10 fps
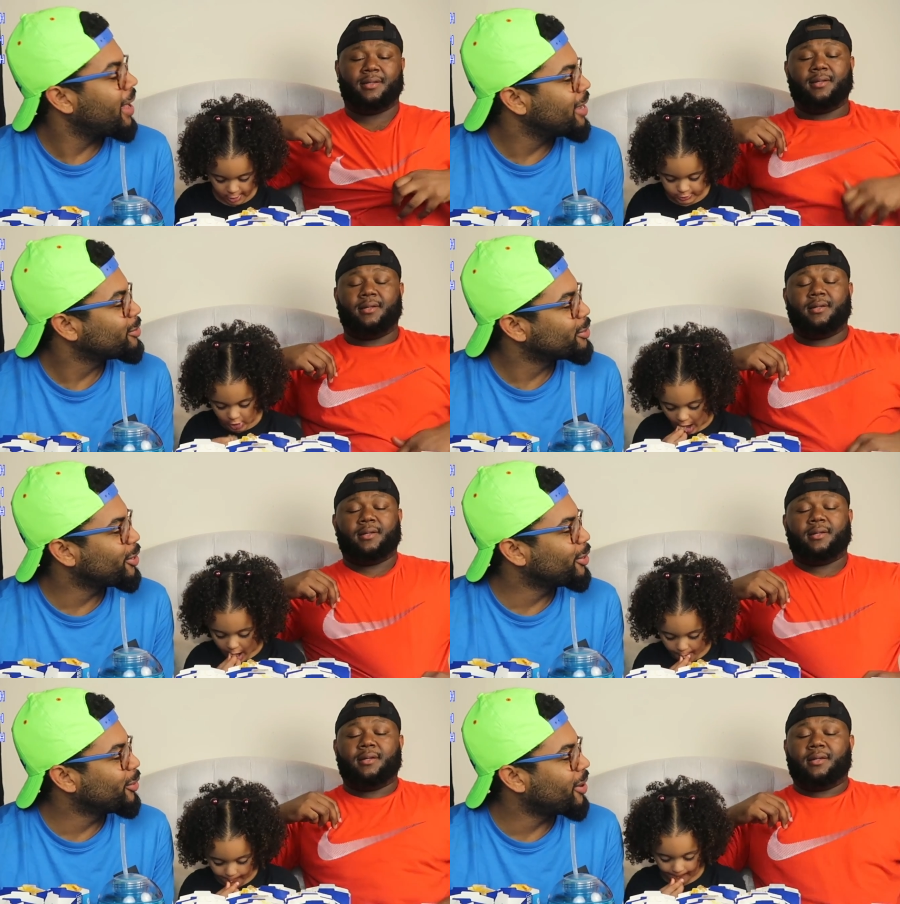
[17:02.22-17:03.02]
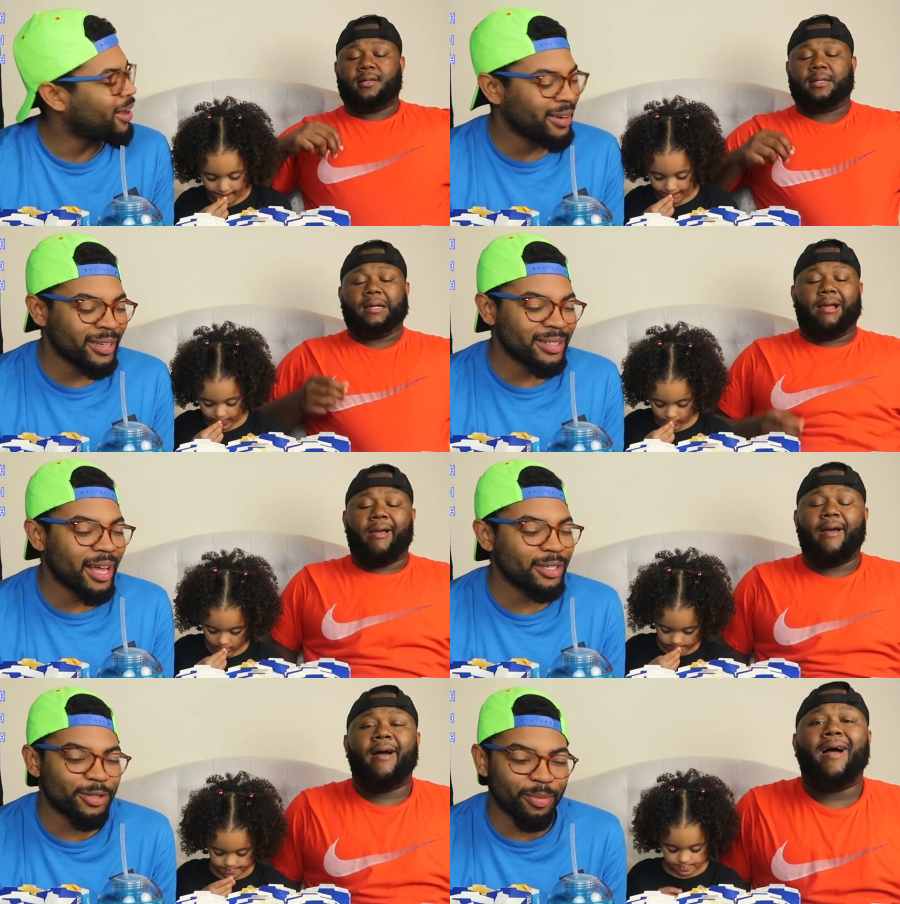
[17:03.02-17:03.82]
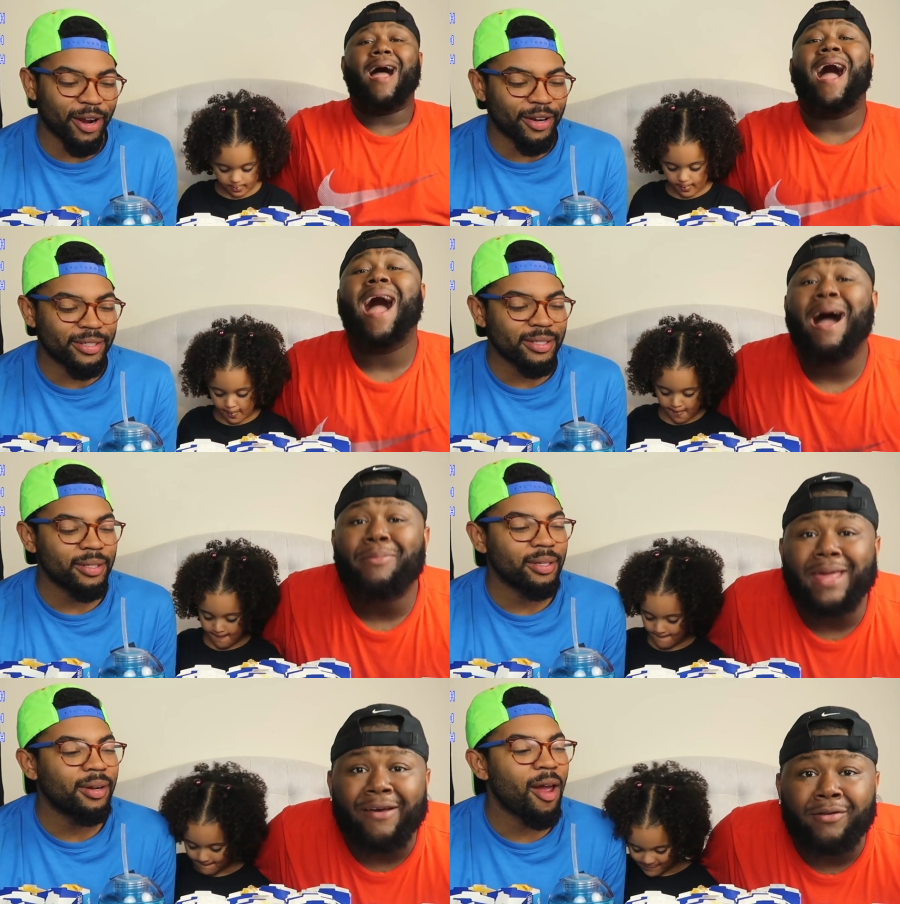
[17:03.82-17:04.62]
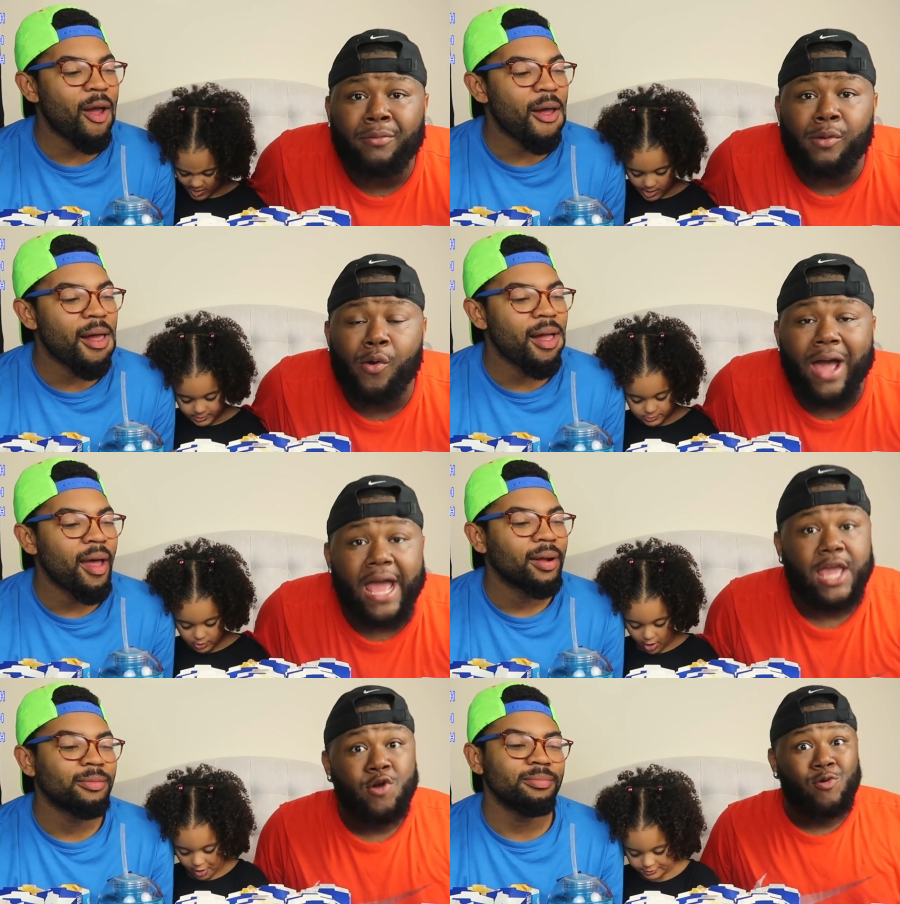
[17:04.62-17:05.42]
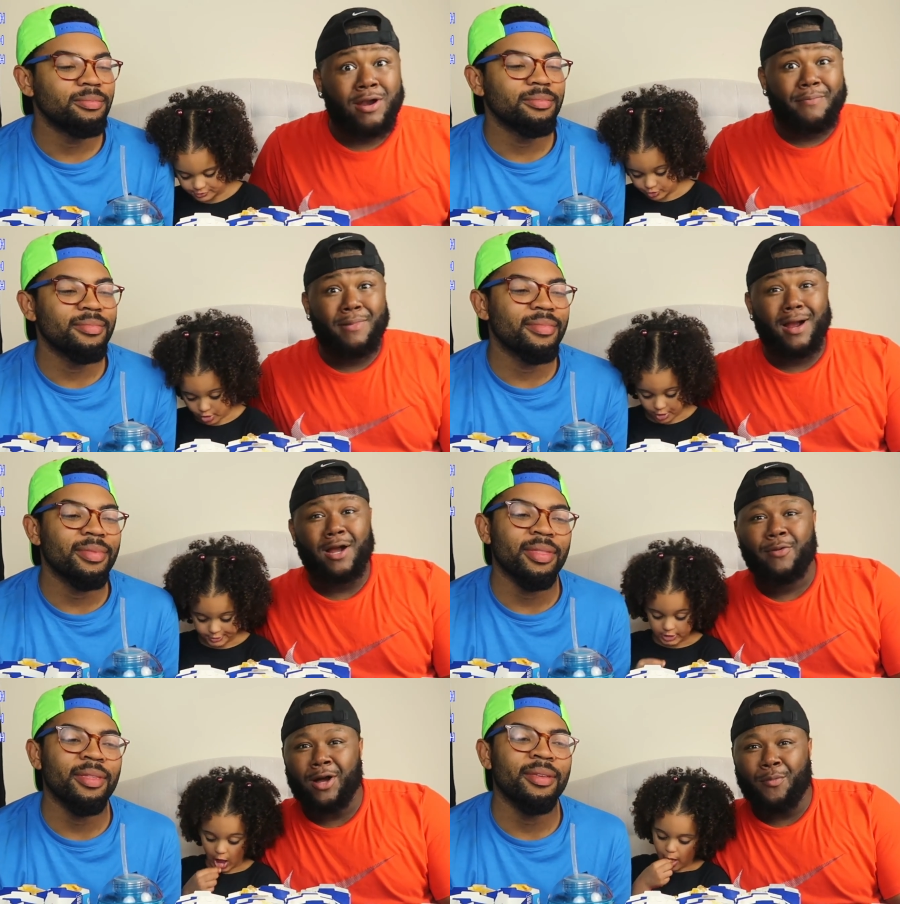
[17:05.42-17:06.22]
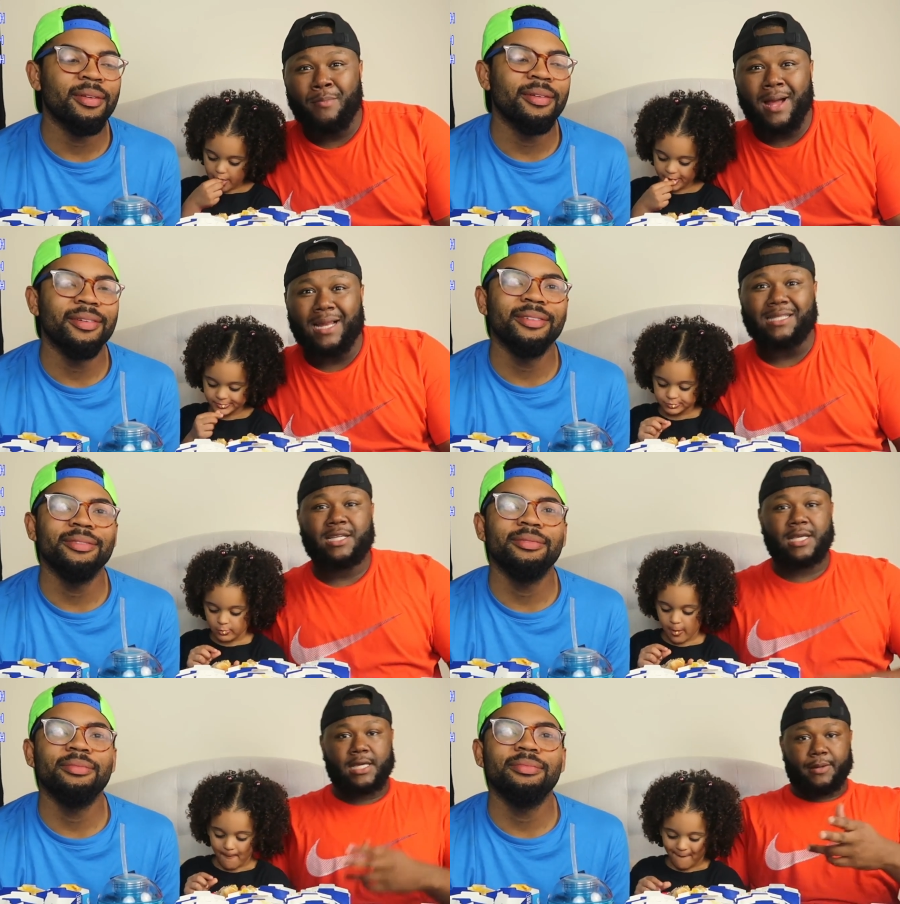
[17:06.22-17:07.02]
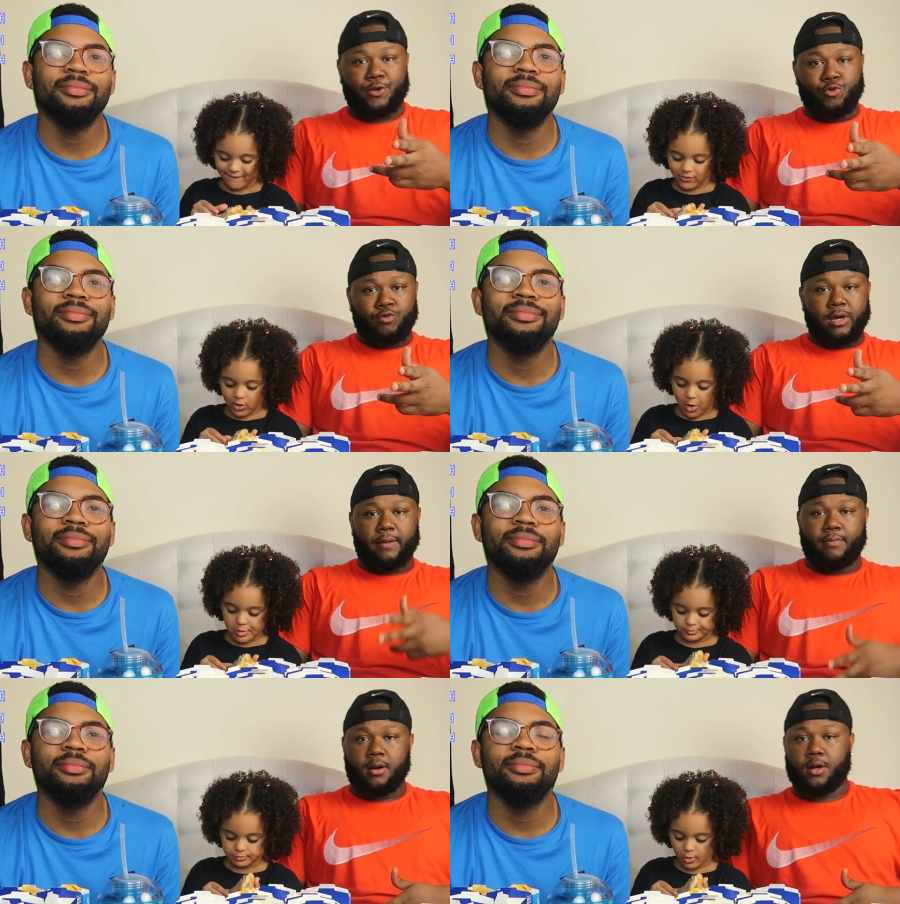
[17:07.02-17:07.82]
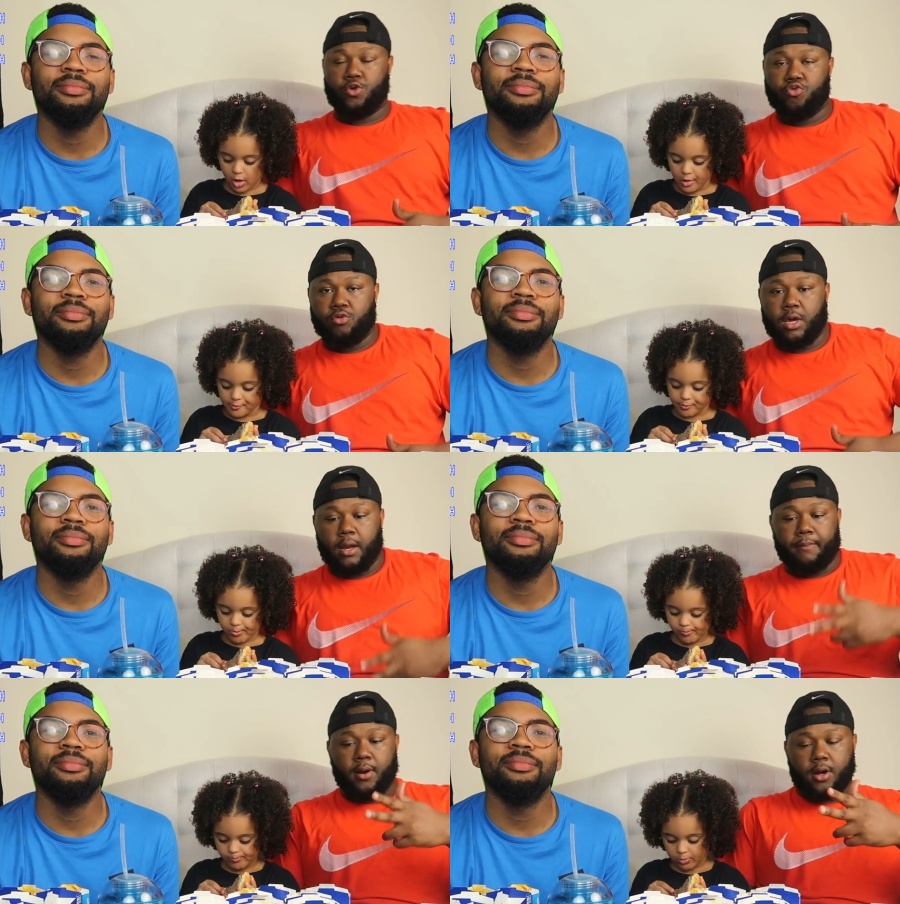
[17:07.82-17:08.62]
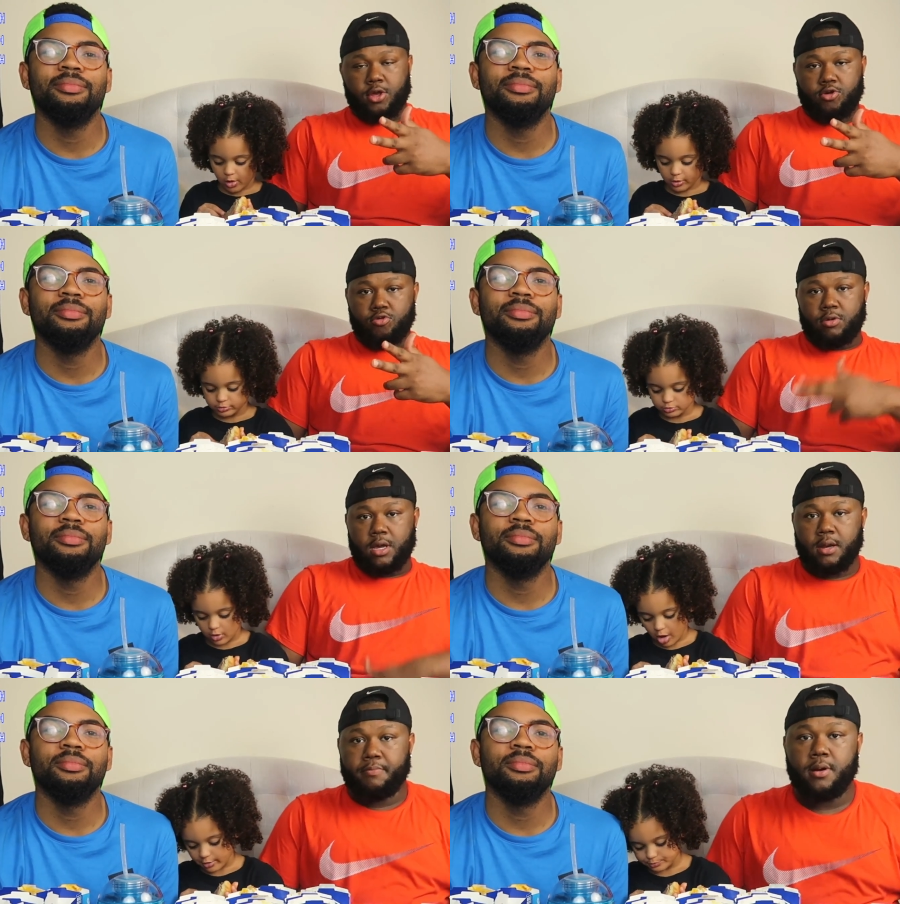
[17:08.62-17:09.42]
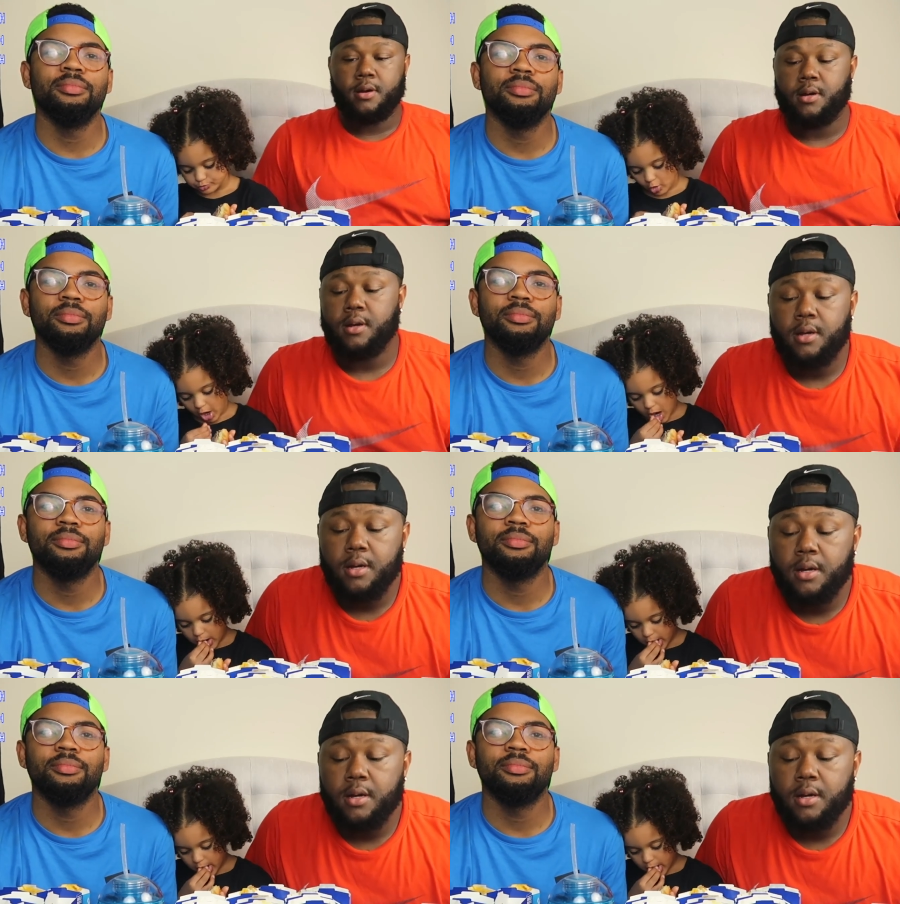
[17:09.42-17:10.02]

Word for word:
Speaker 1: Dad, what you gonna do with all of these extra burgers?
Speaker 2: I'm giving them away. You want a burger? We gonna mail it to you. You get a burger. You get a burger. You get a burger.